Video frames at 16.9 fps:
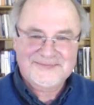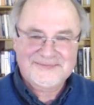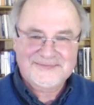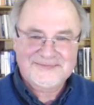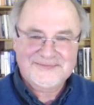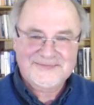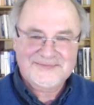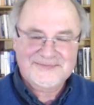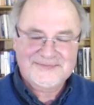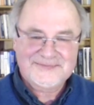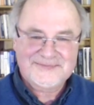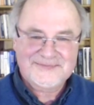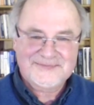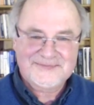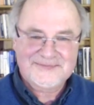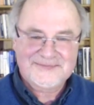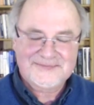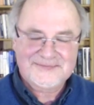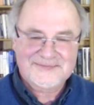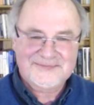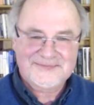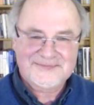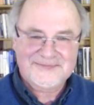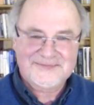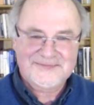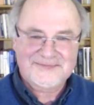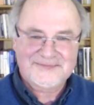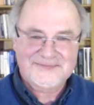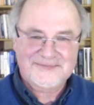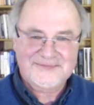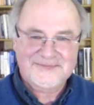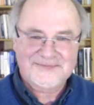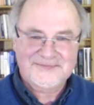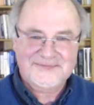
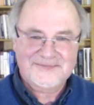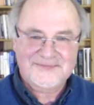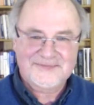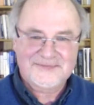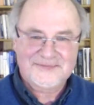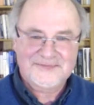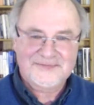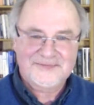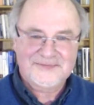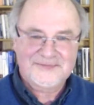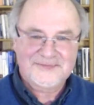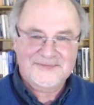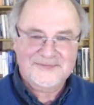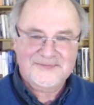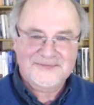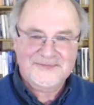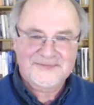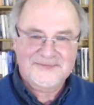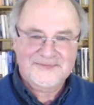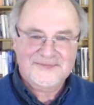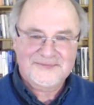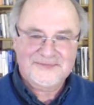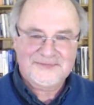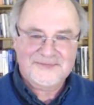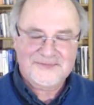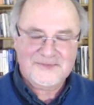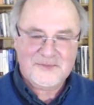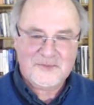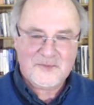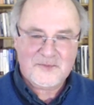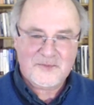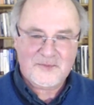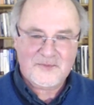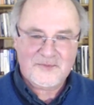
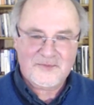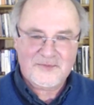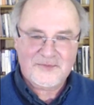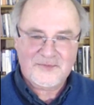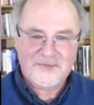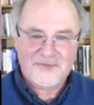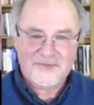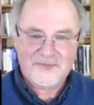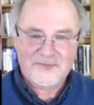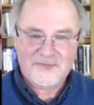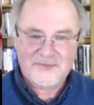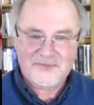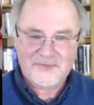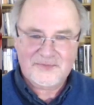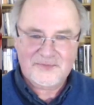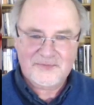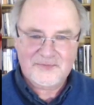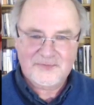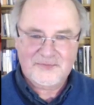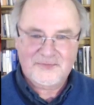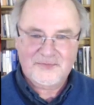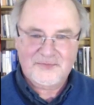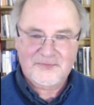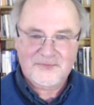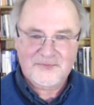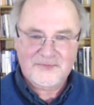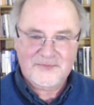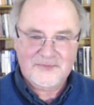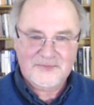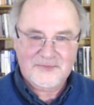(silent)